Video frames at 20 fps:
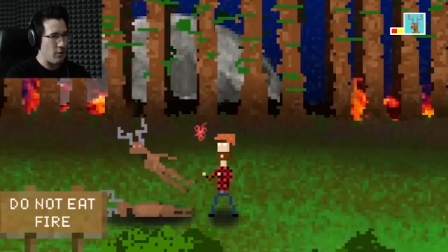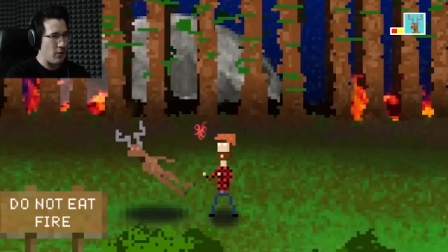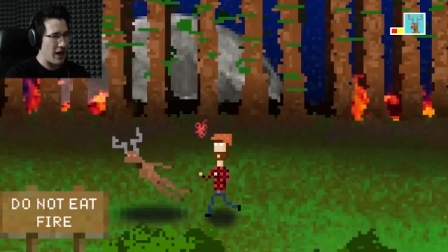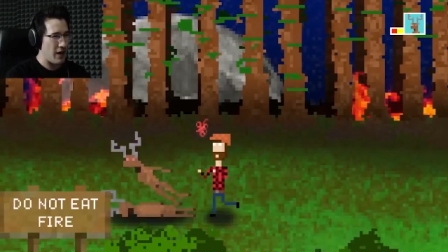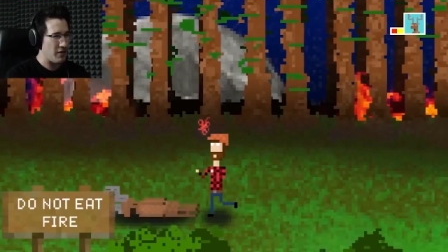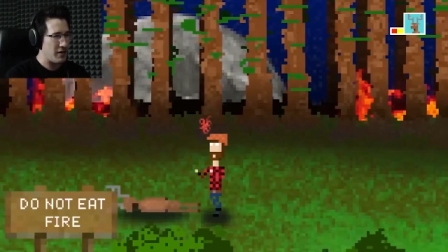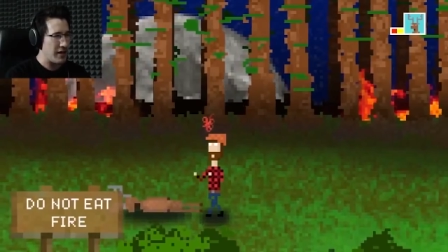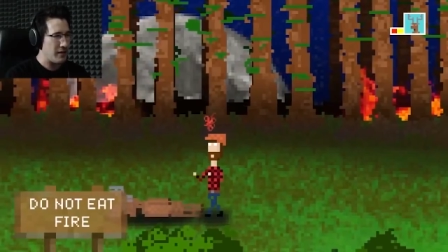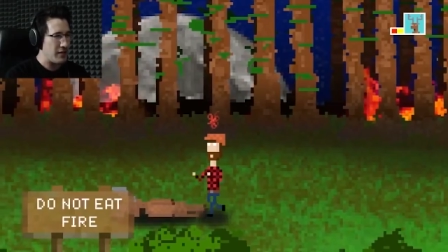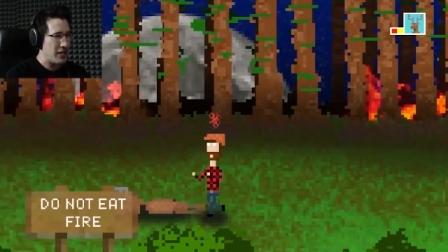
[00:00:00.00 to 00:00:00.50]
Yeah,
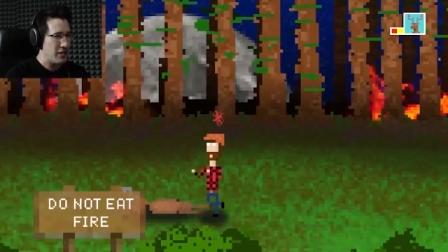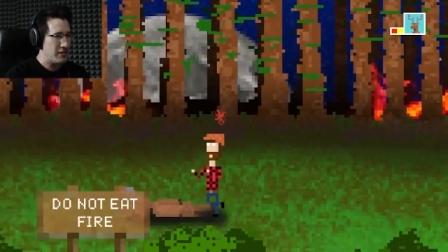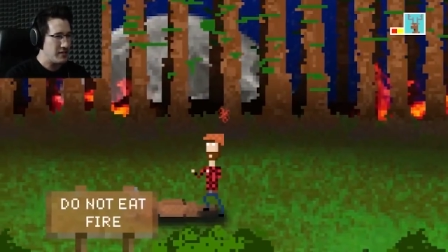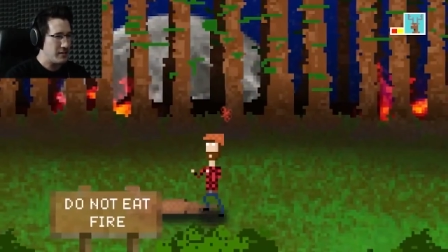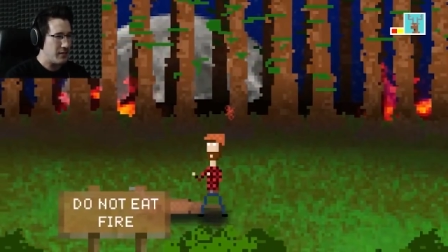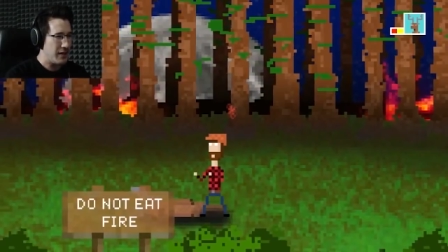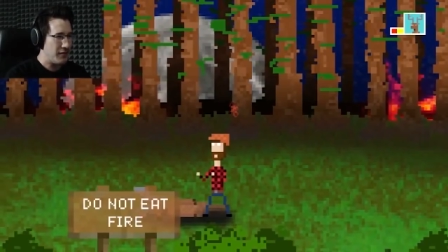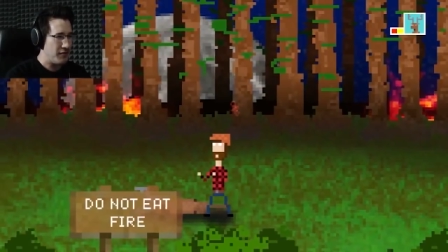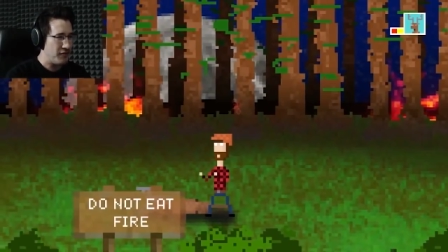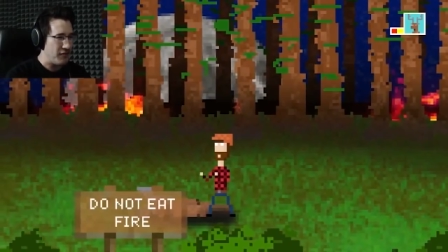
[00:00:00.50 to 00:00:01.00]
why would I be
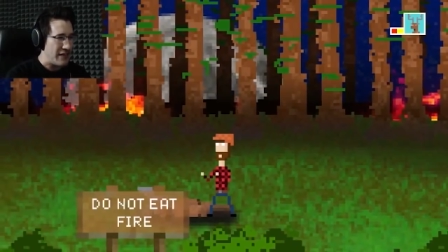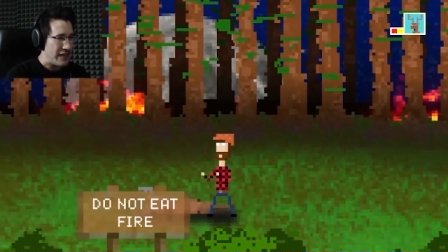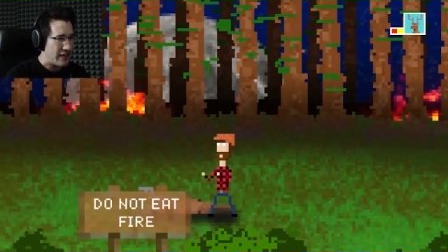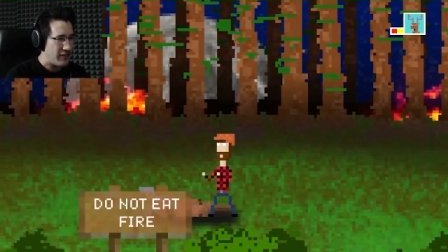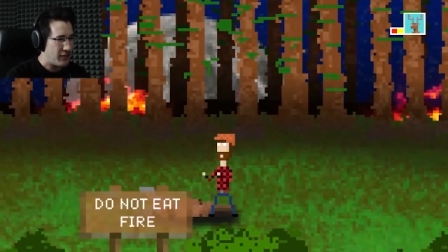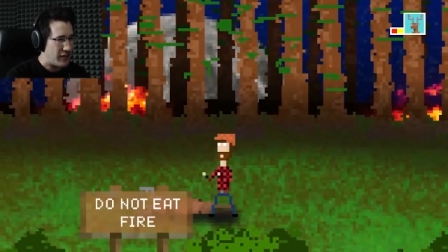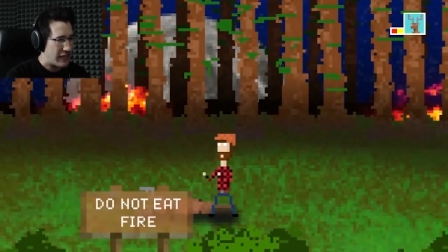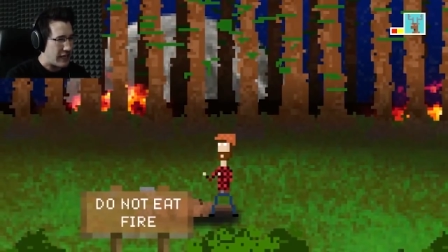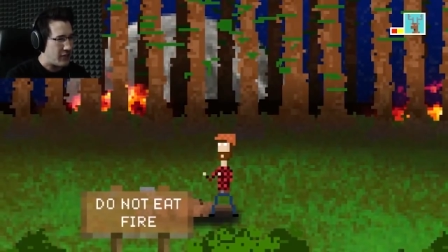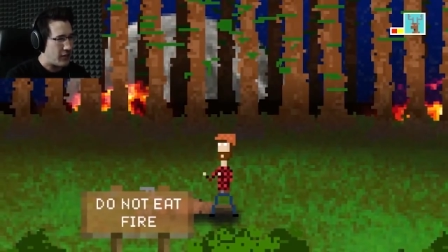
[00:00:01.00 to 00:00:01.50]
using my
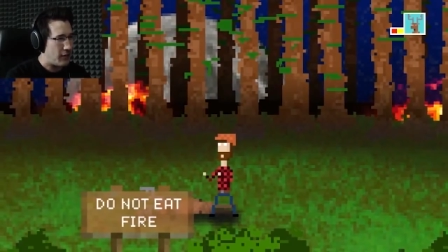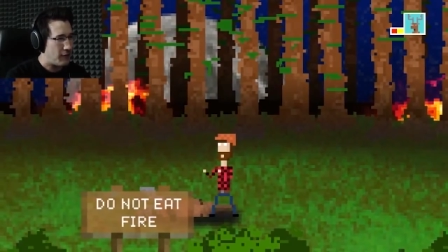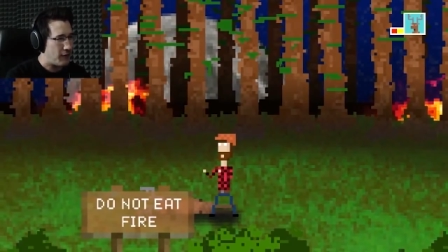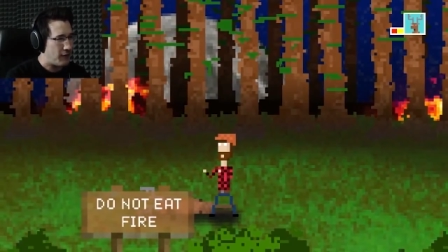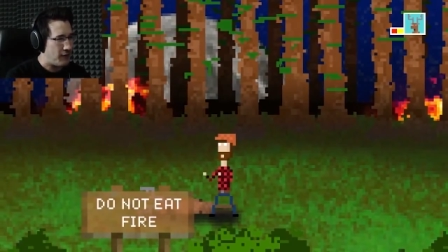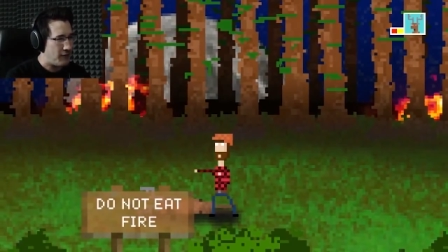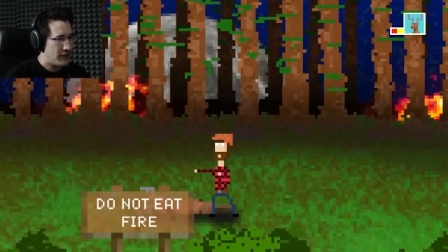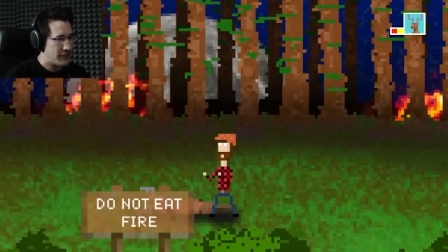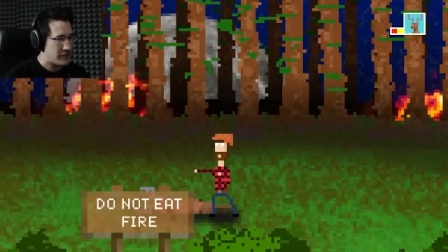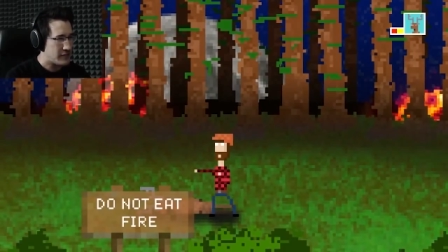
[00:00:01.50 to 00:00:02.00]
feet if I got the
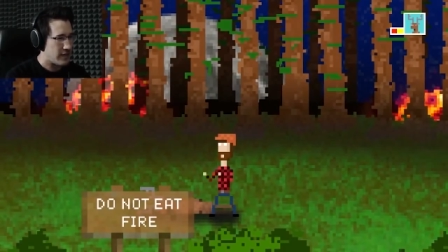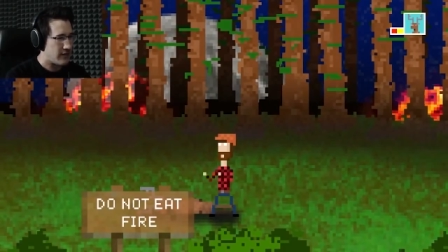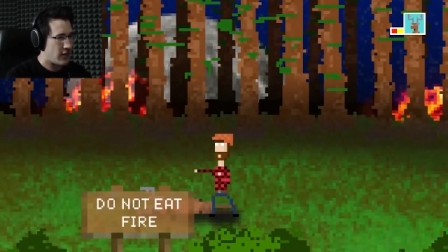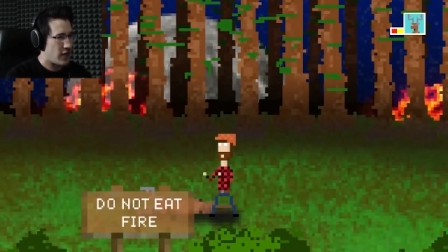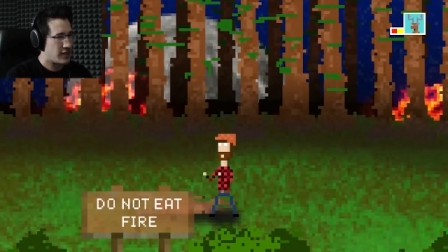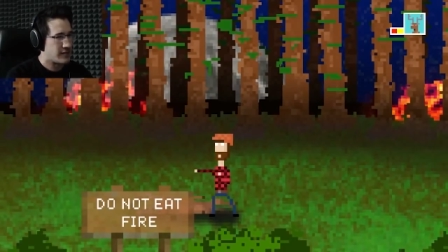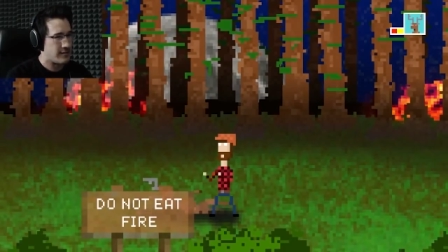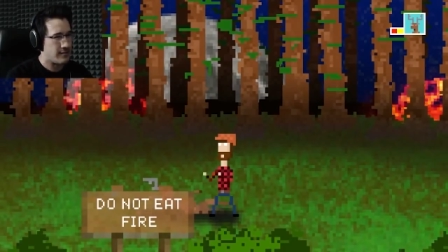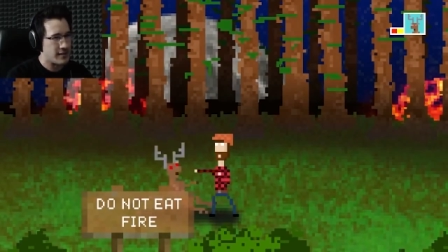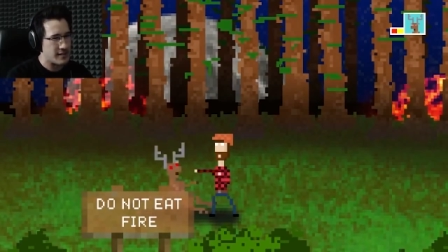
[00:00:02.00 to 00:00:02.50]
fist
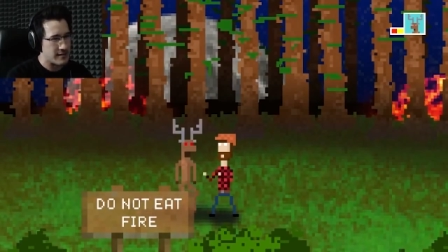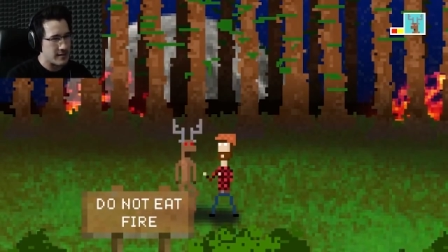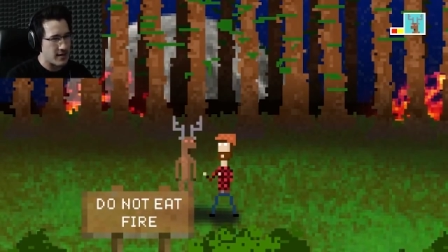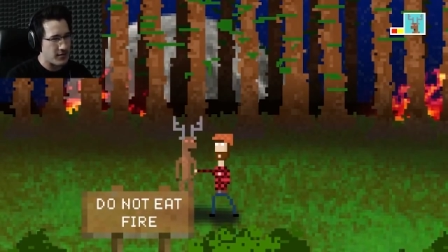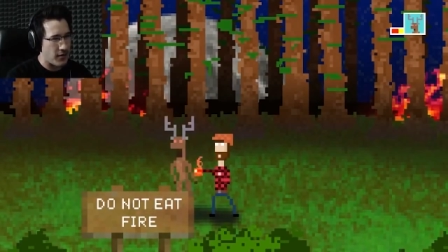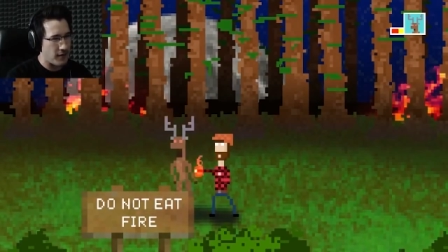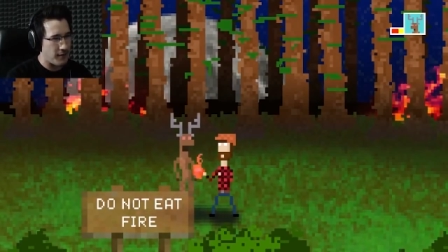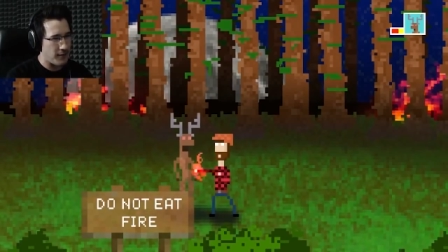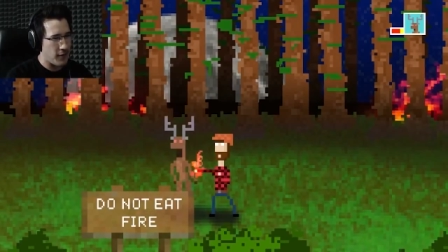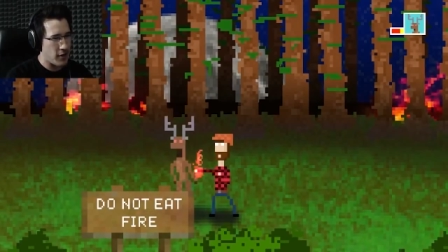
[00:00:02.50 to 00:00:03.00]
of awesome? It's
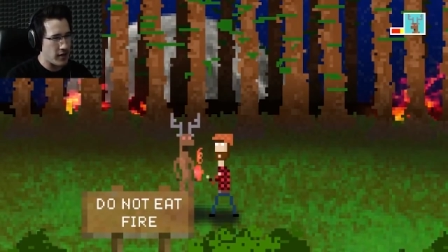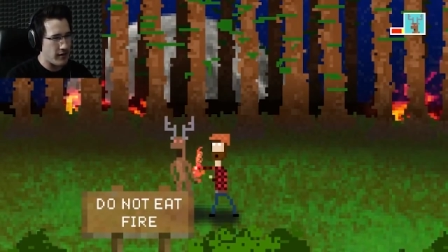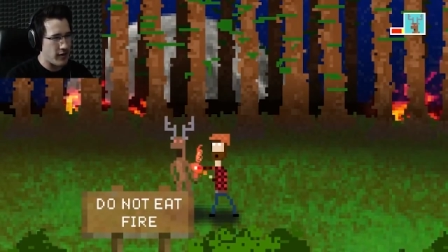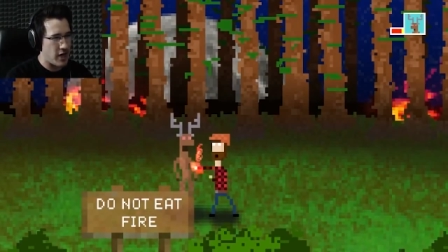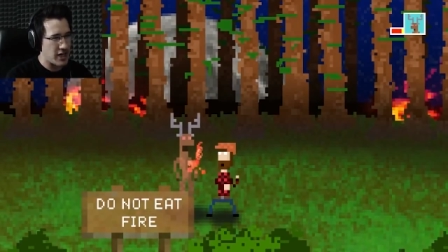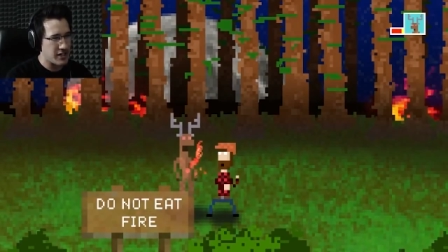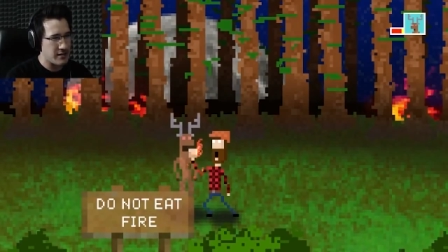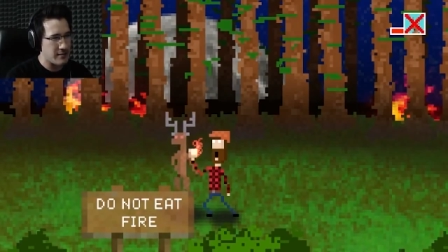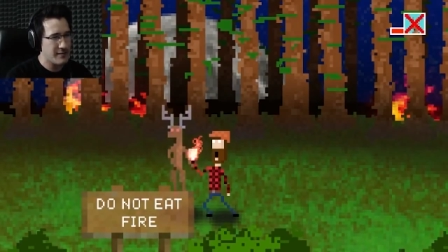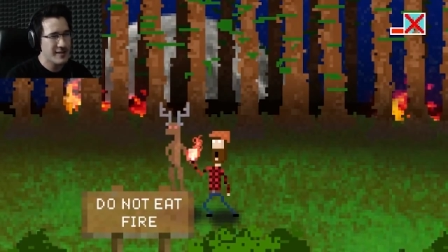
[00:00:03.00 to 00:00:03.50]
not the foot
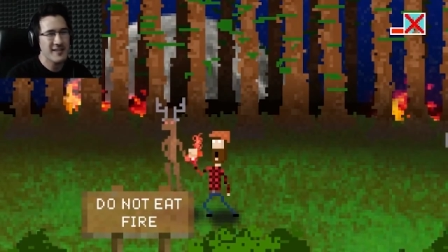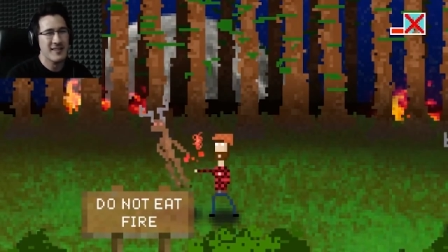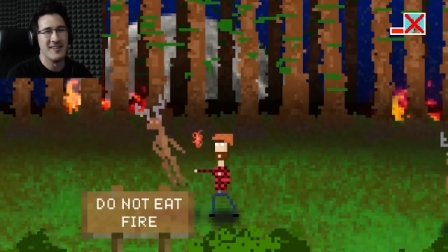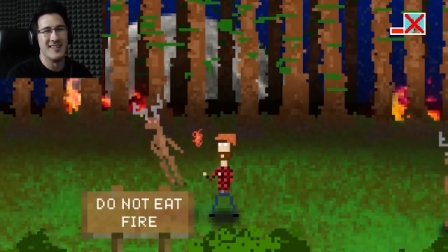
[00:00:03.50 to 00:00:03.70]
of awesome.